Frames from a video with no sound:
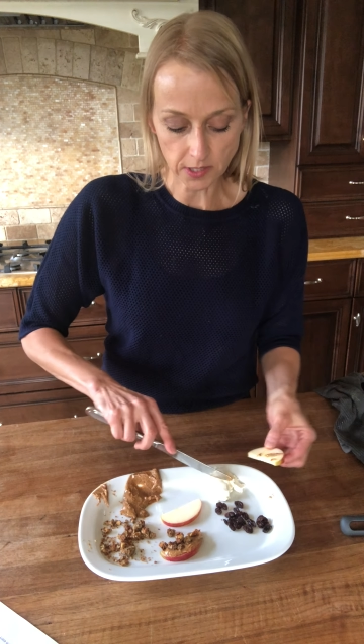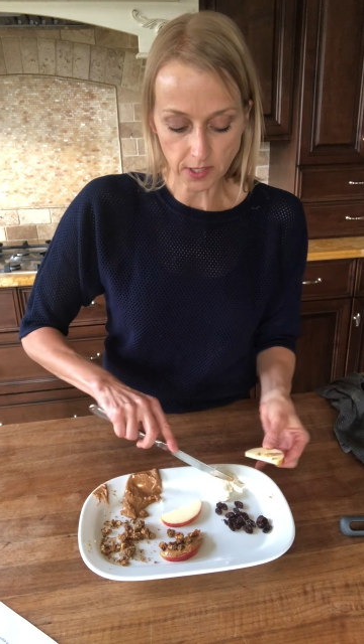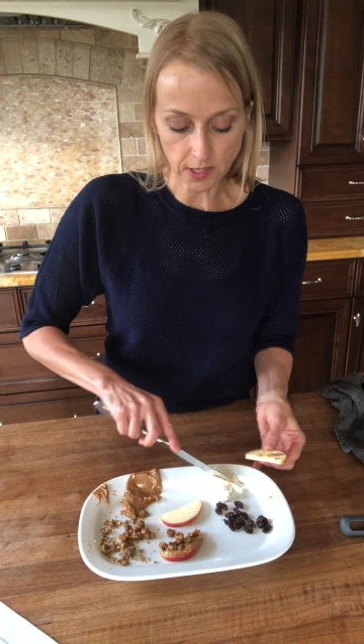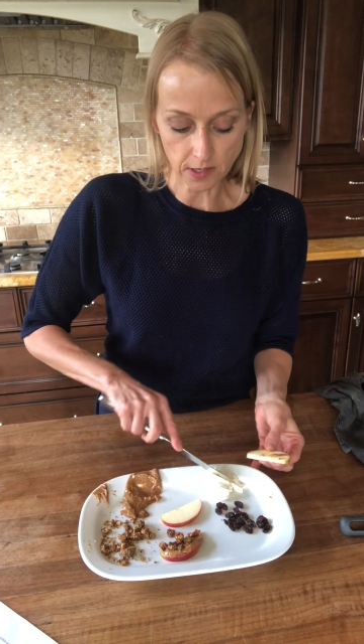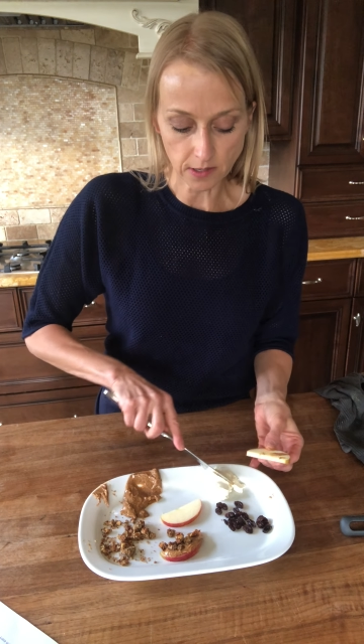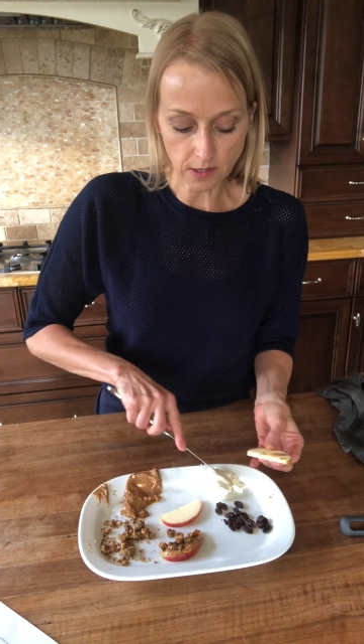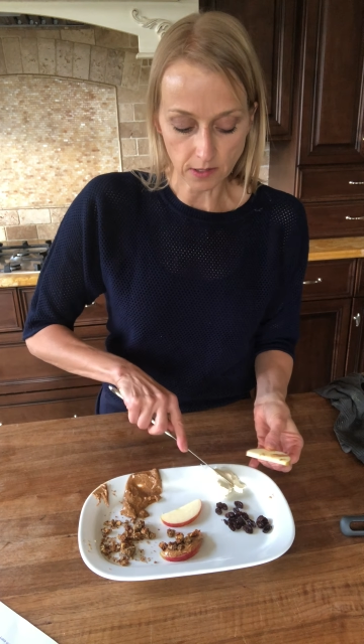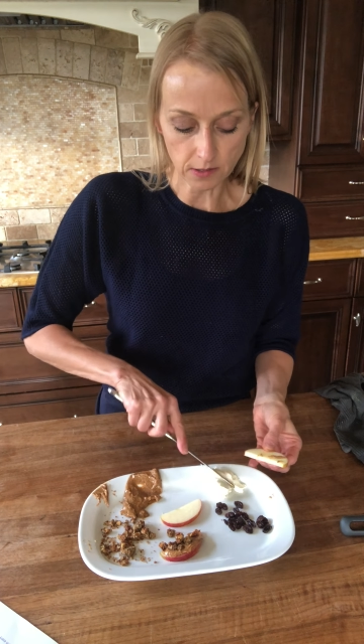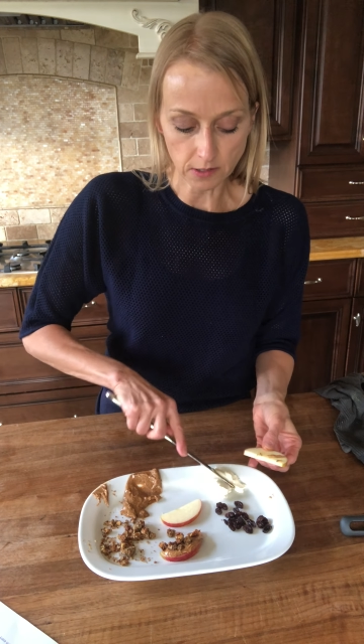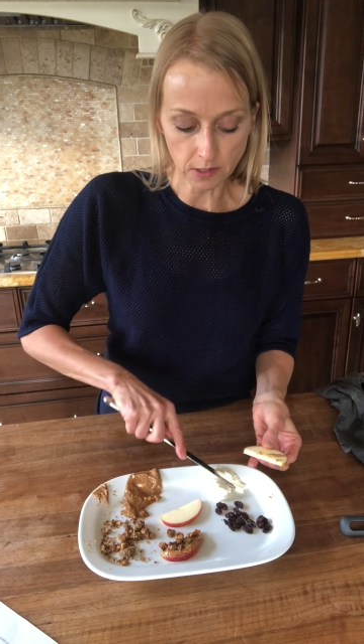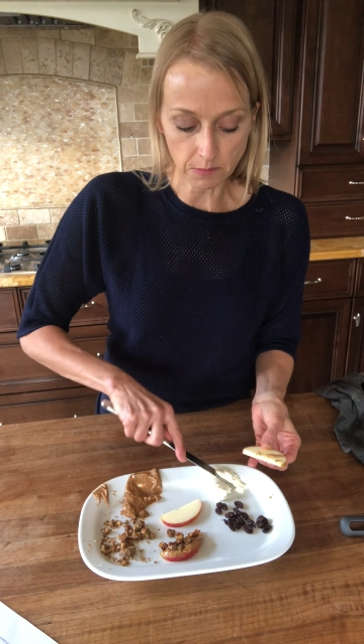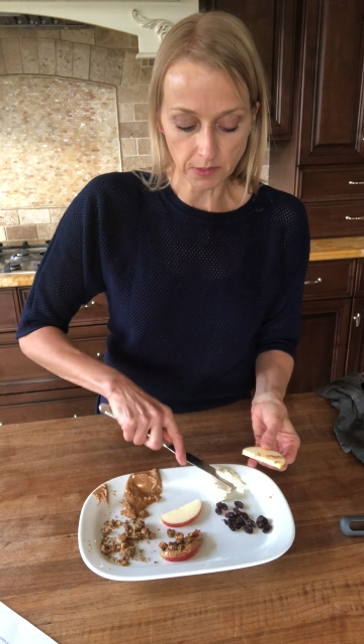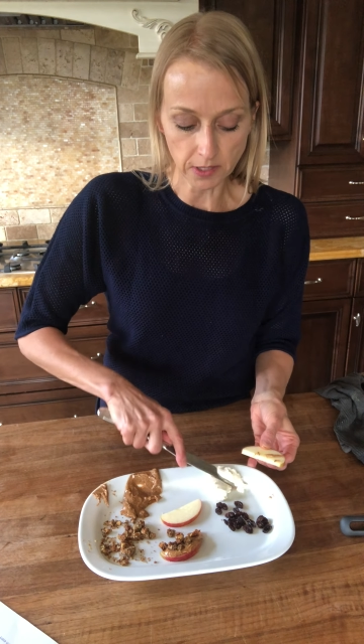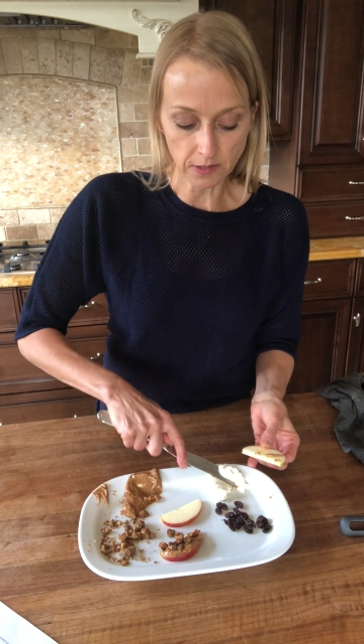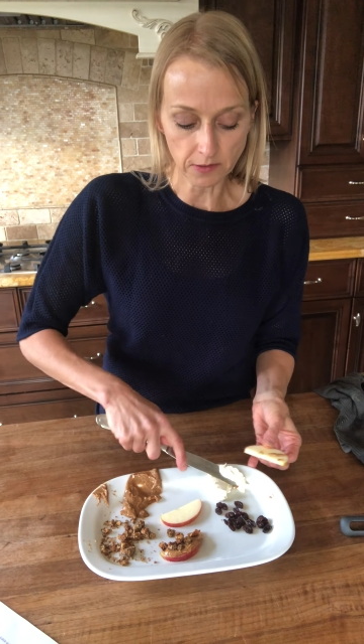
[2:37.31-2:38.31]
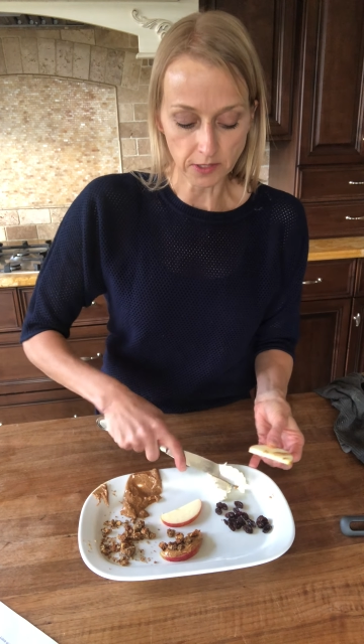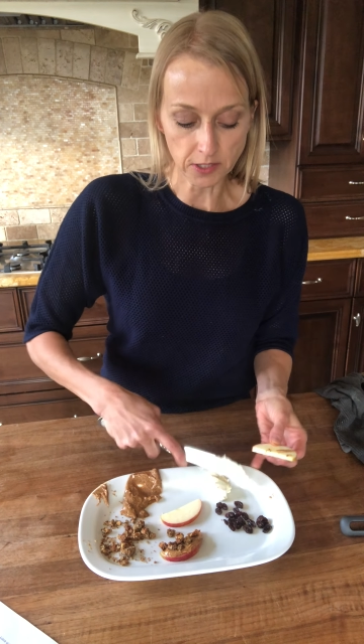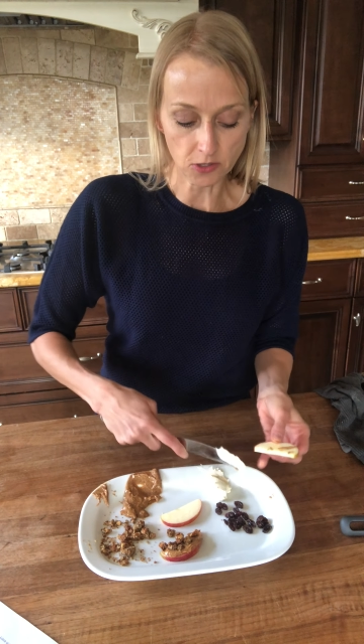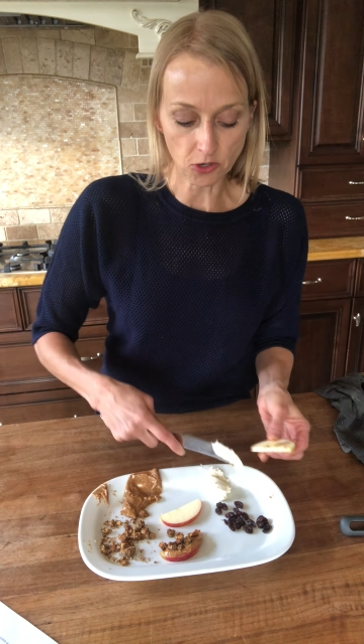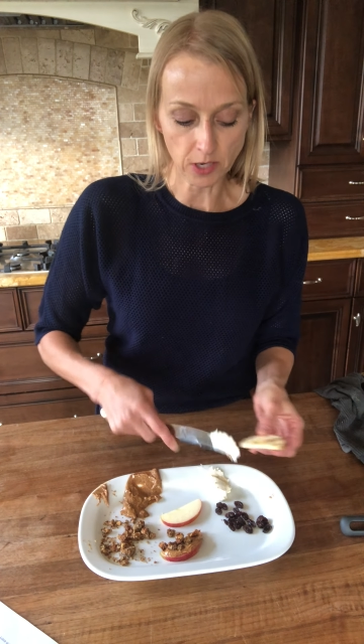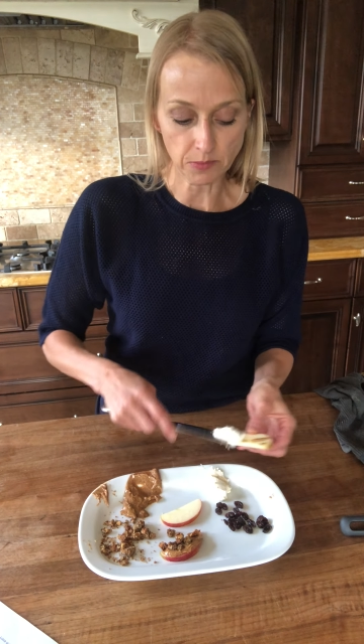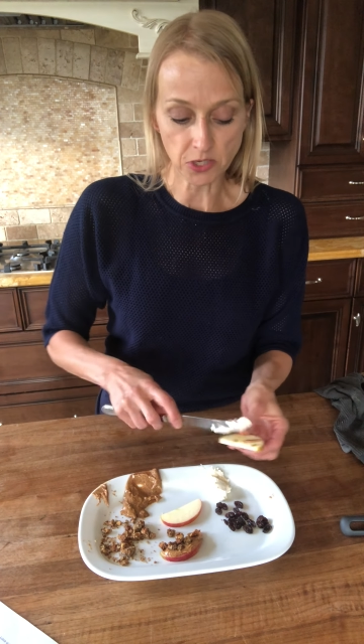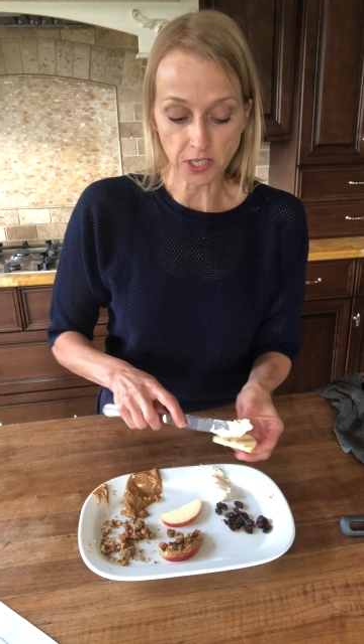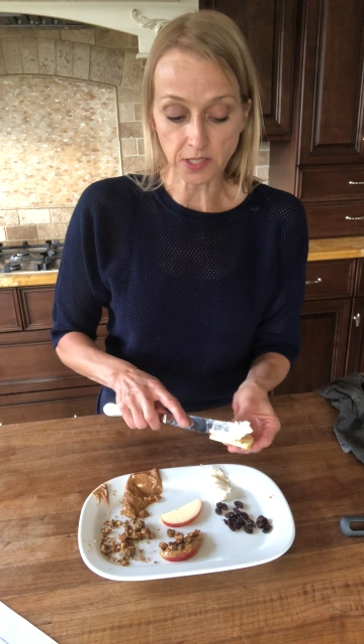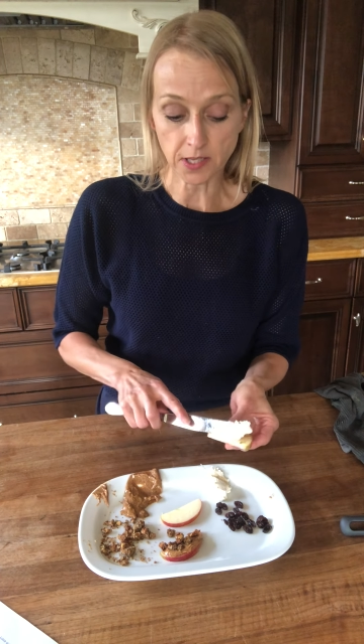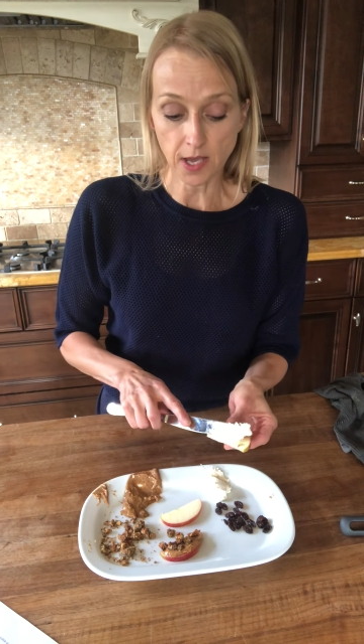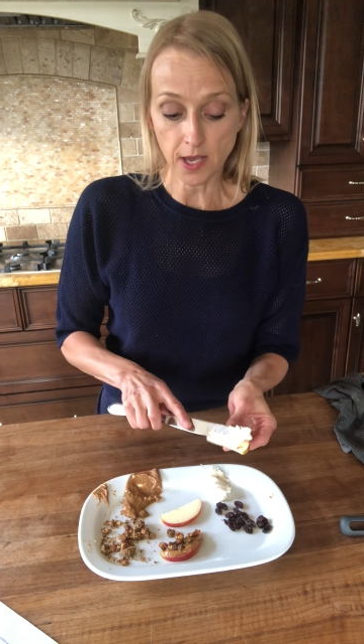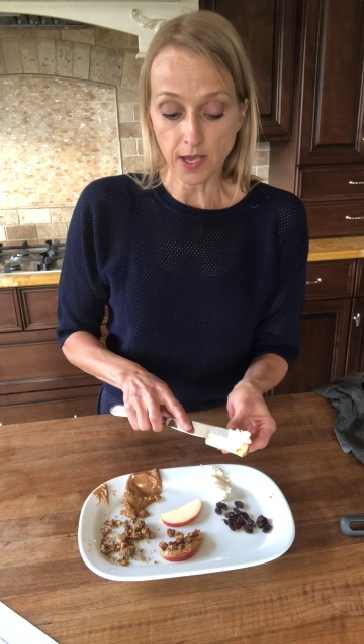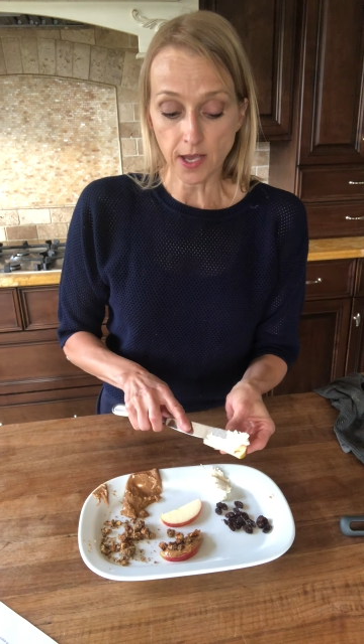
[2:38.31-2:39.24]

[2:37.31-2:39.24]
take a little bit of this cream cheese,